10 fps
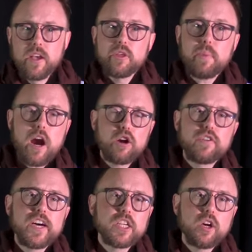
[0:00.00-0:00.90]
The power of
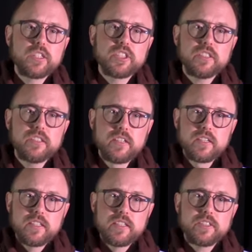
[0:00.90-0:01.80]
ideology
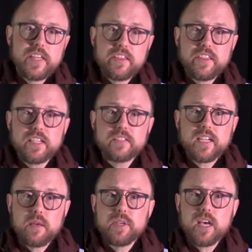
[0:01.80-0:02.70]
is that things
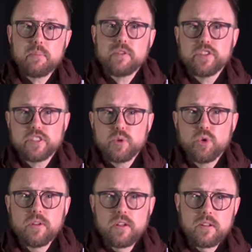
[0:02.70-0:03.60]
can become
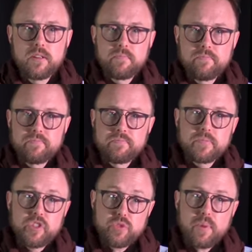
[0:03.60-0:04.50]
invisible.
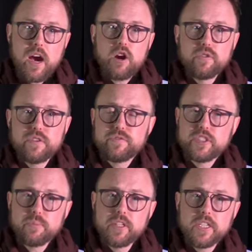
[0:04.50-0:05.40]
This power of
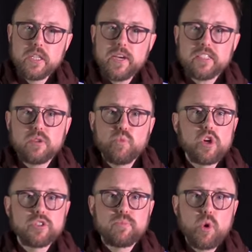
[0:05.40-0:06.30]
invisibility makes the
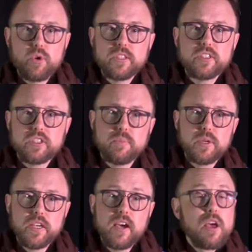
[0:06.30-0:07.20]
world's poorest
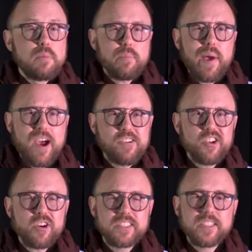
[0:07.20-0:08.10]
disappear, but
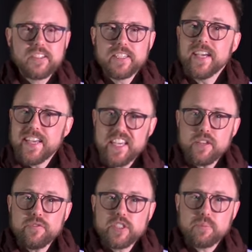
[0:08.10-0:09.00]
paradoxically,
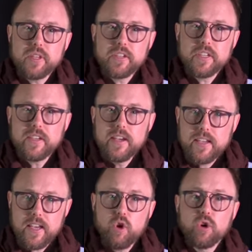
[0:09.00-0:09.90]
invisibility
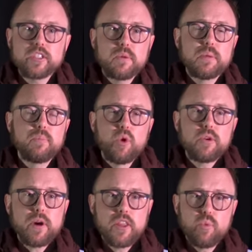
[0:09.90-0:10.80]
can also be
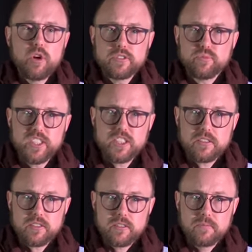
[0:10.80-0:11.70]
bought by the world's
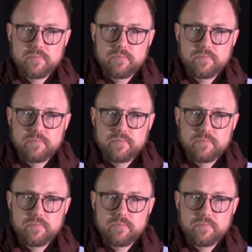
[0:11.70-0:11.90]
richest.